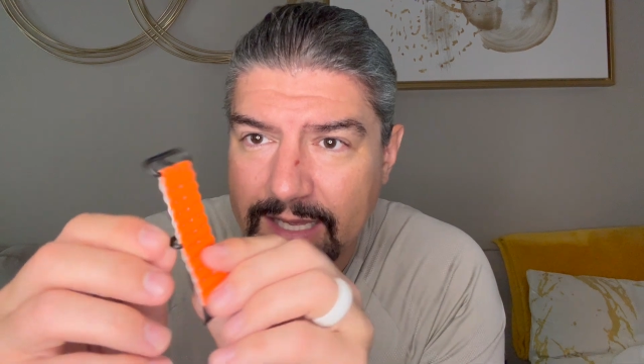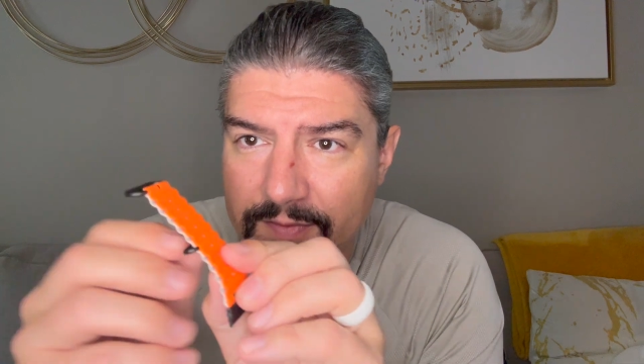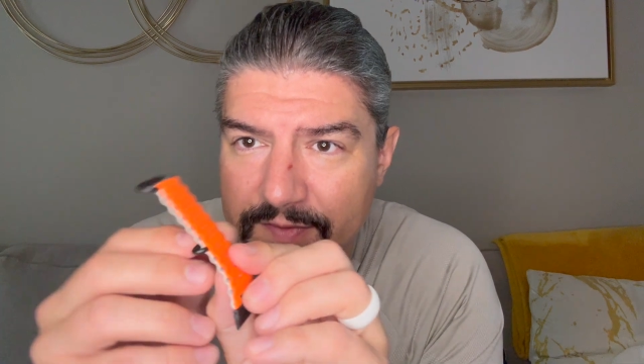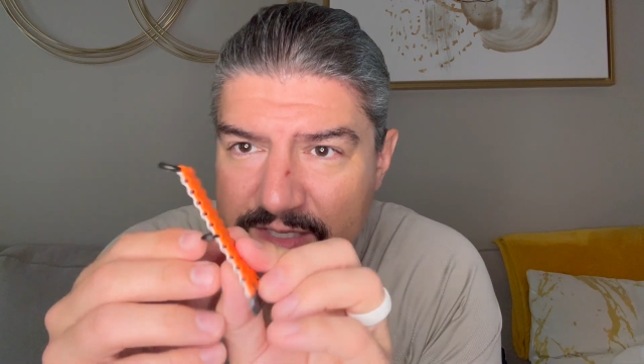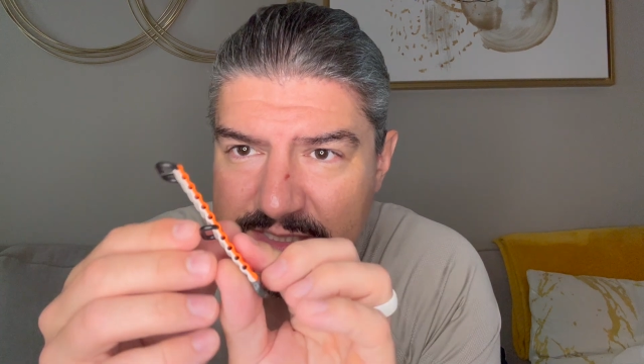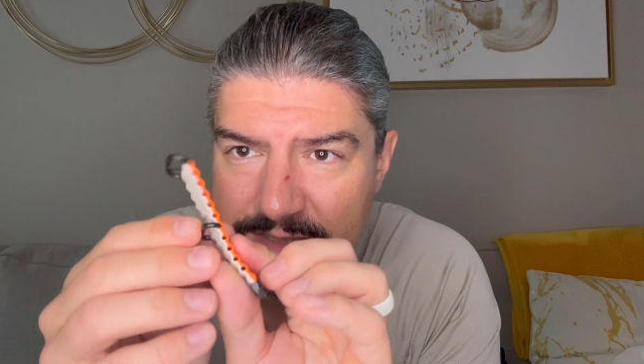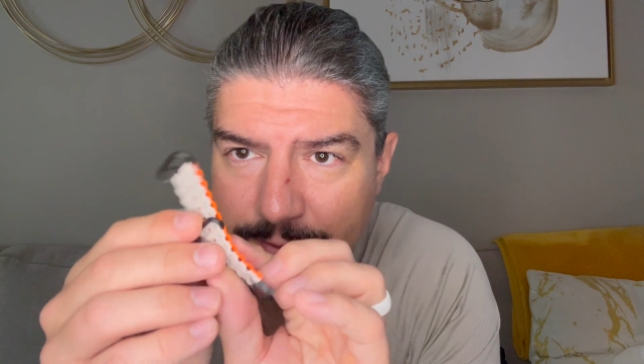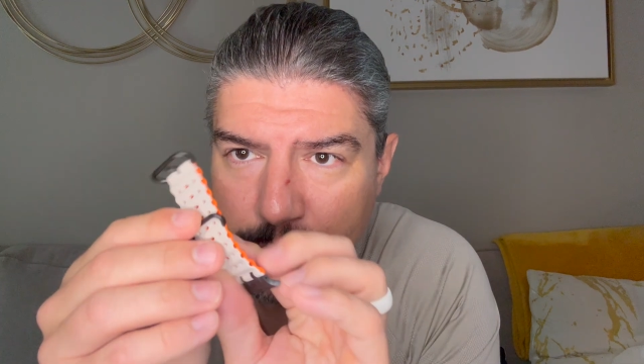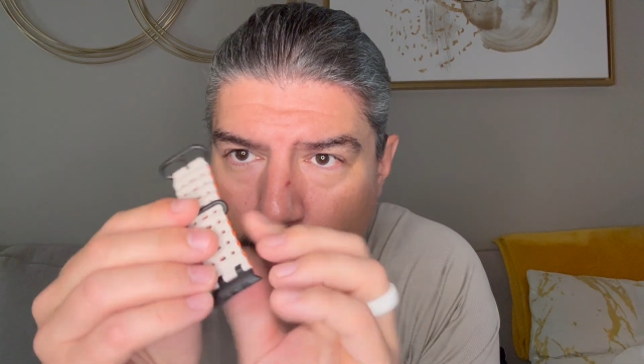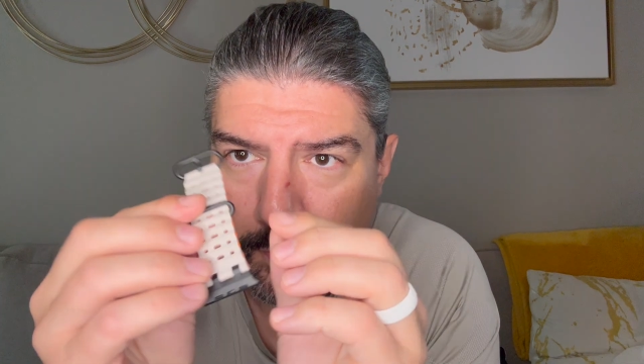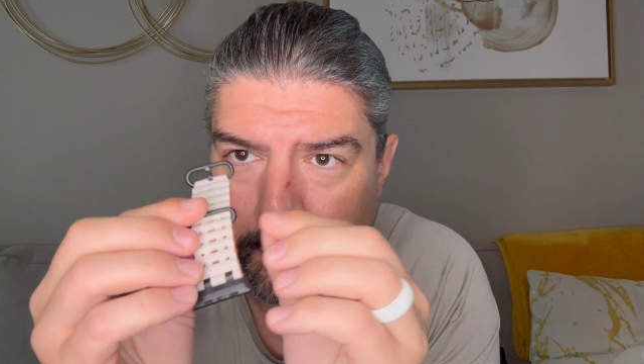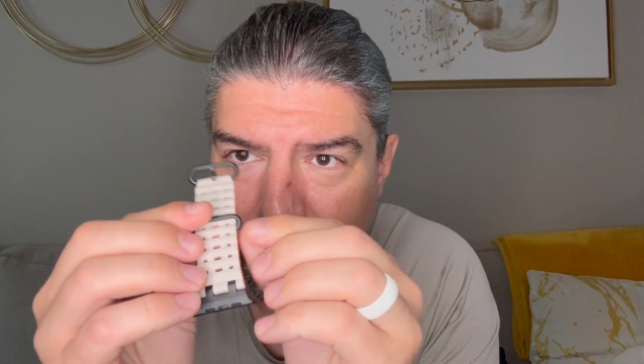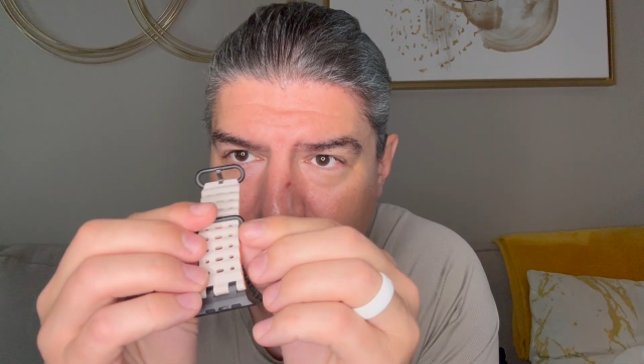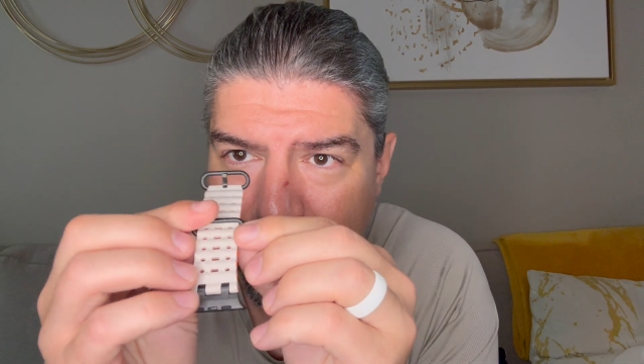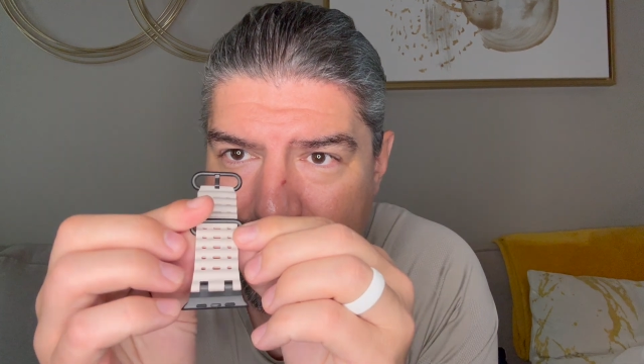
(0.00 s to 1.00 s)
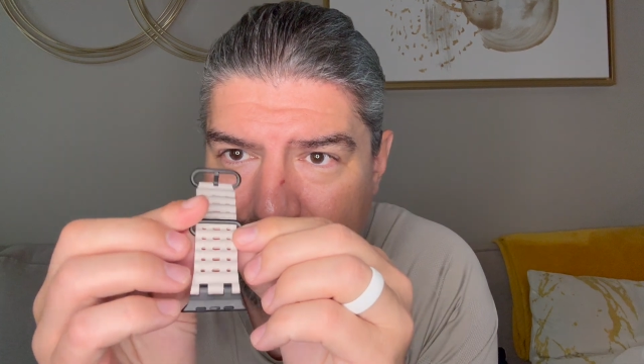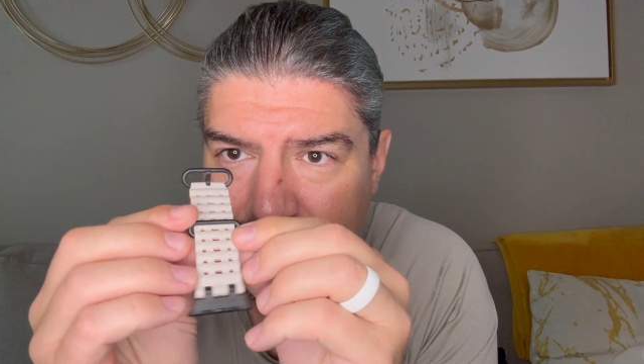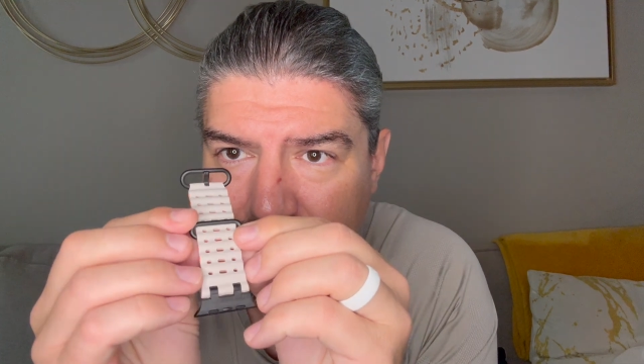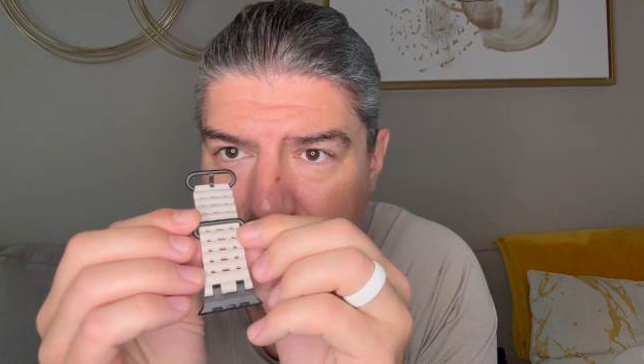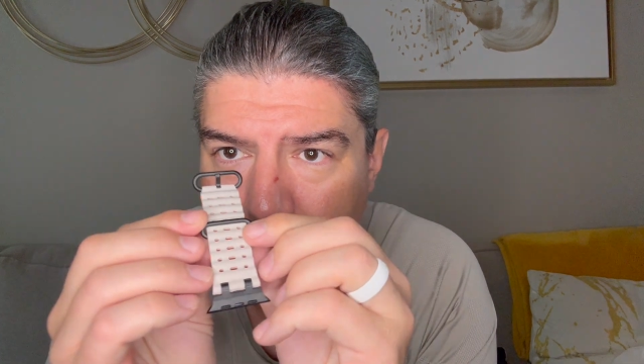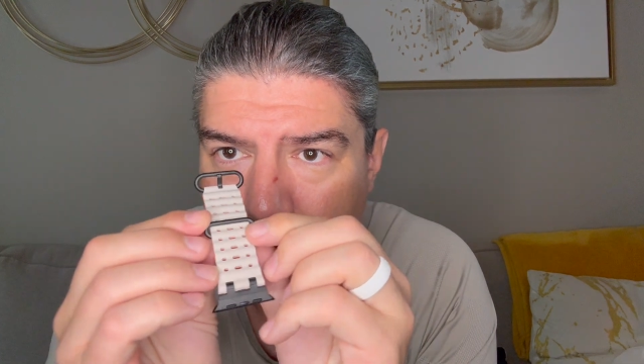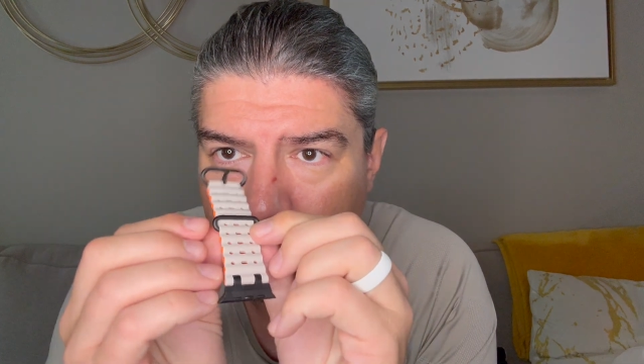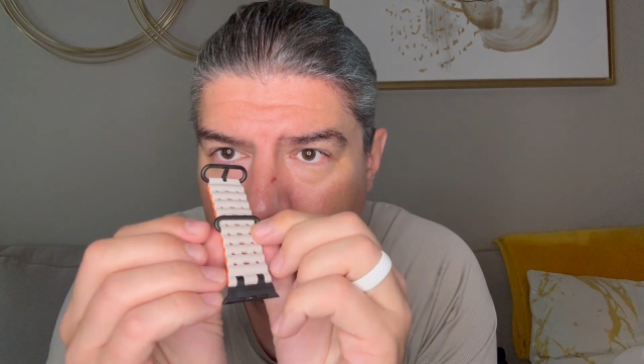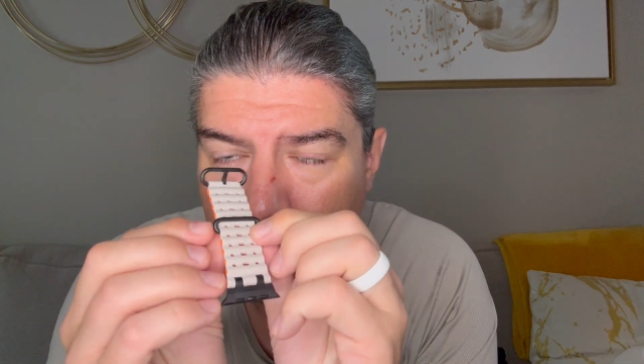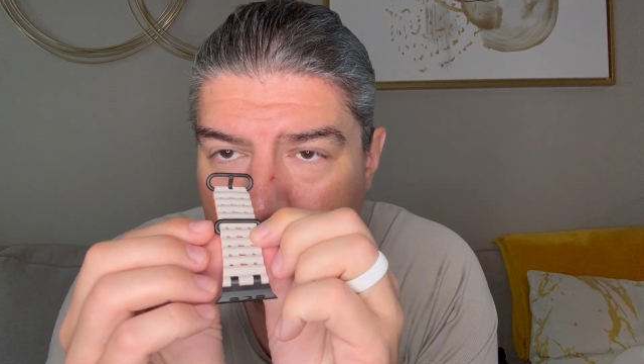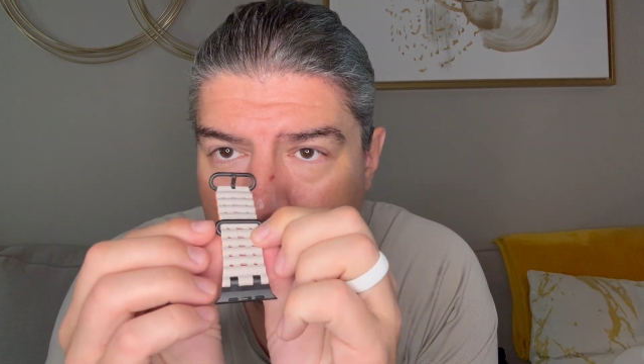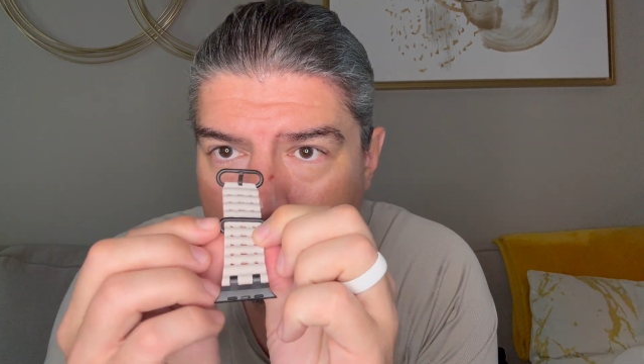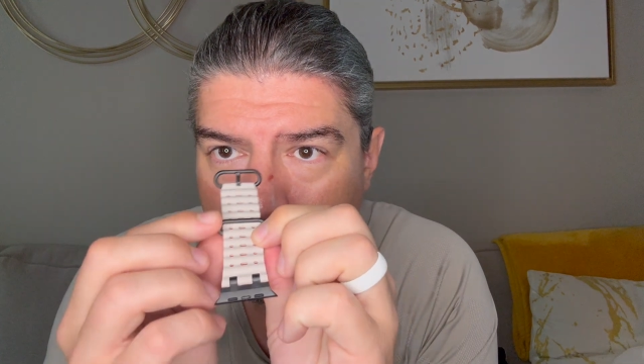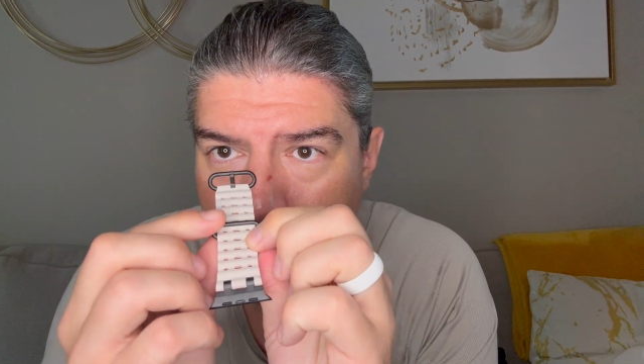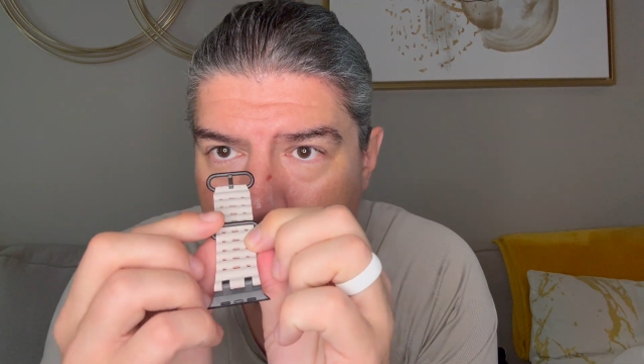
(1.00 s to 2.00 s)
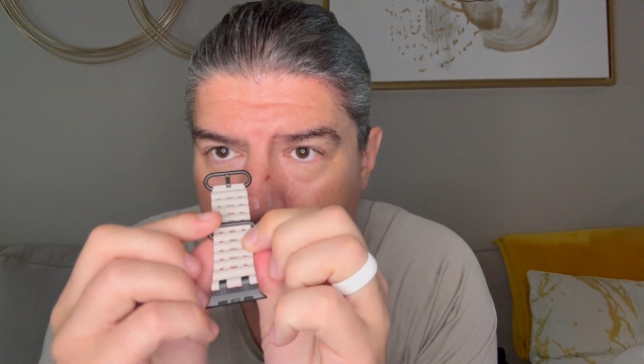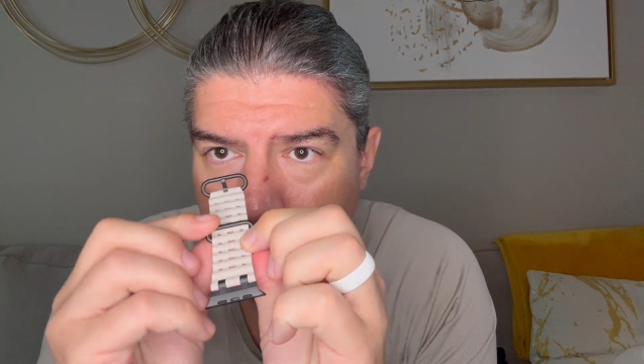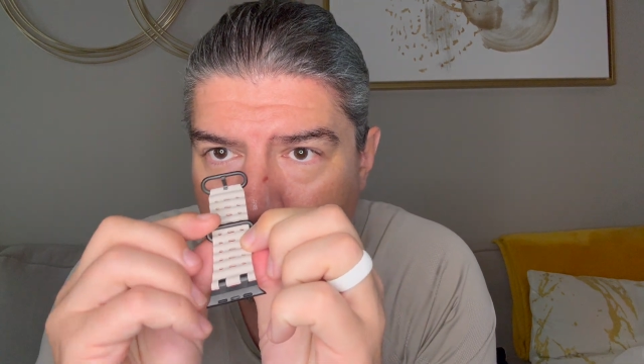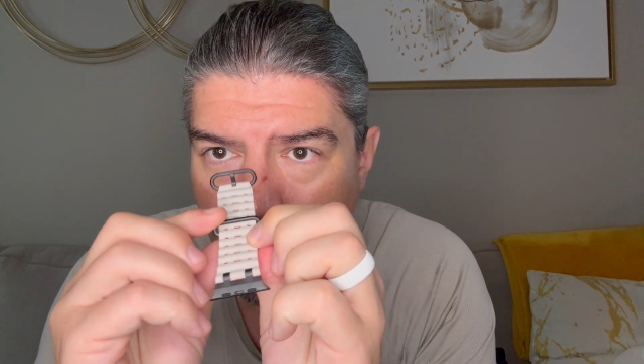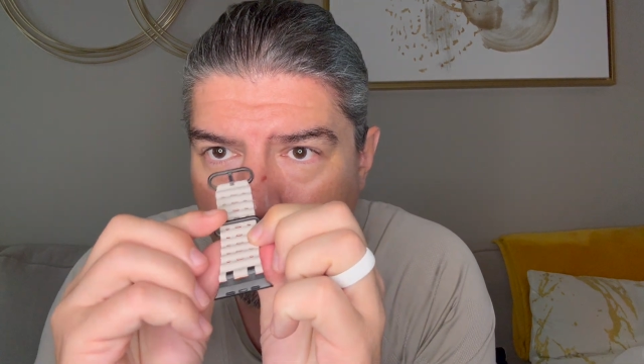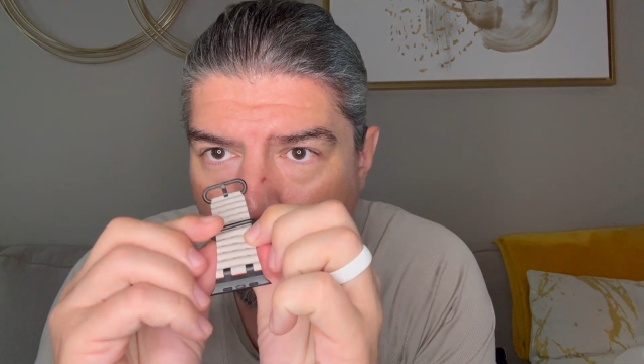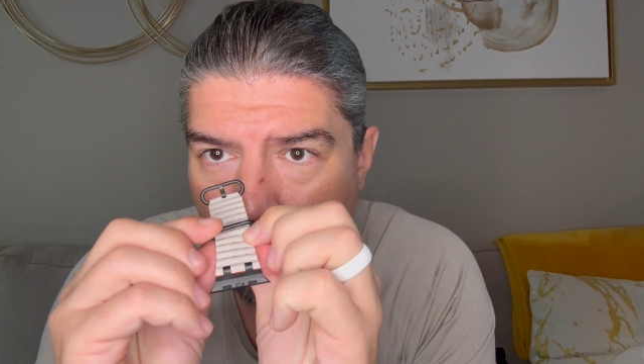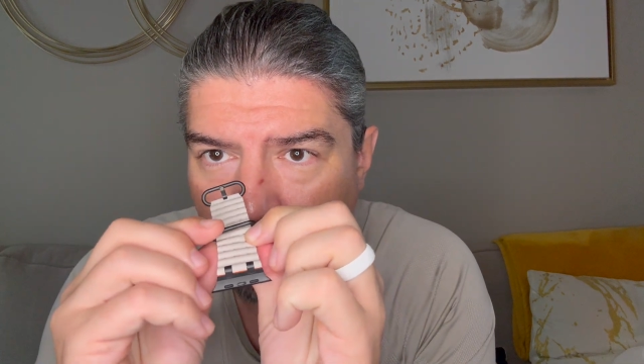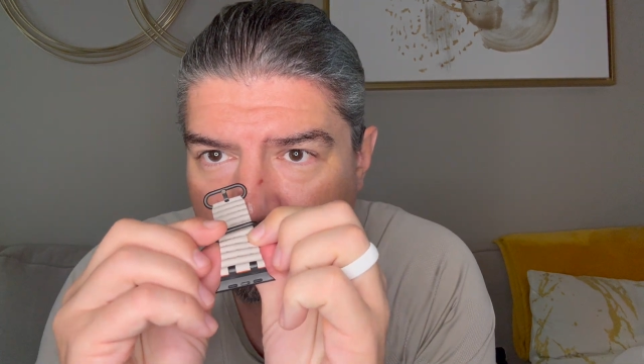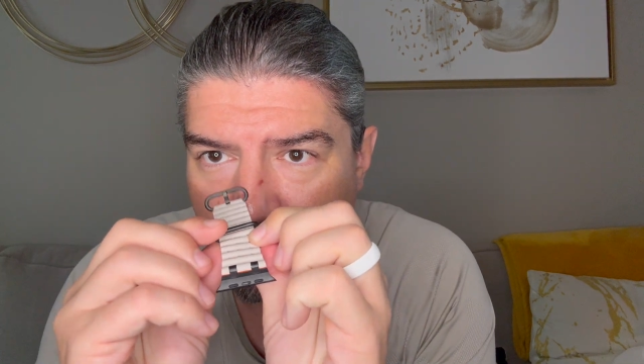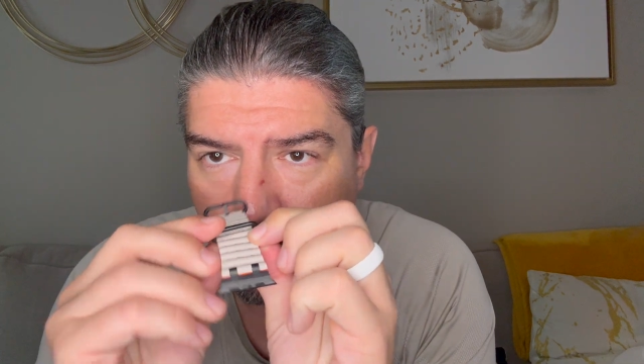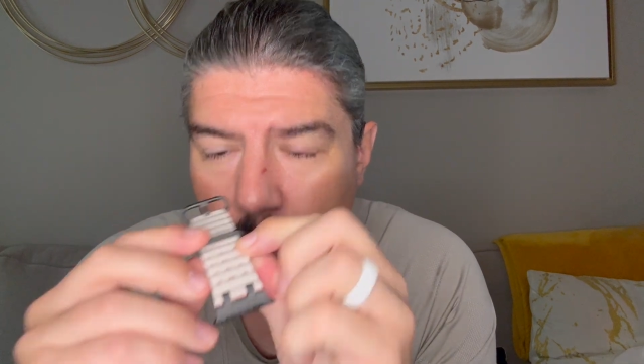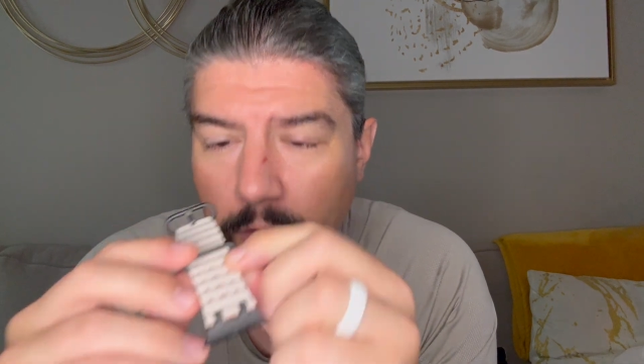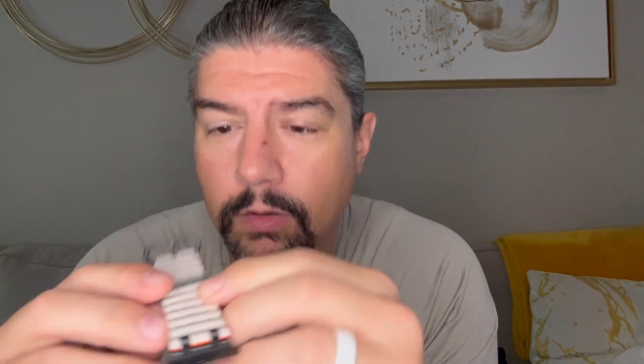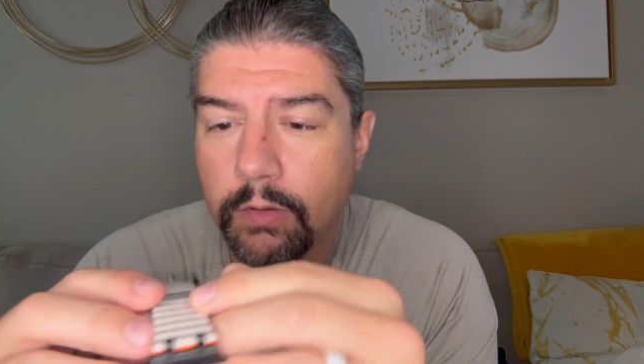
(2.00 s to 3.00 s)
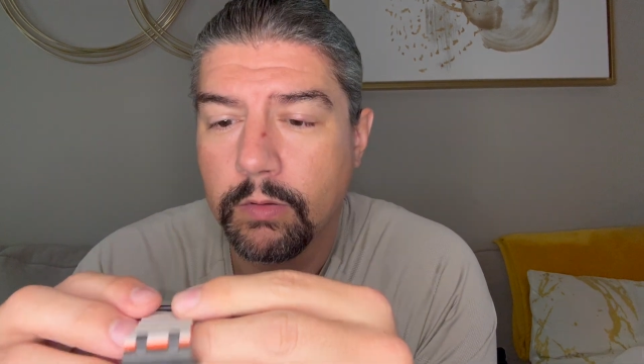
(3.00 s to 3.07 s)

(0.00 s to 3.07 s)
this little black oval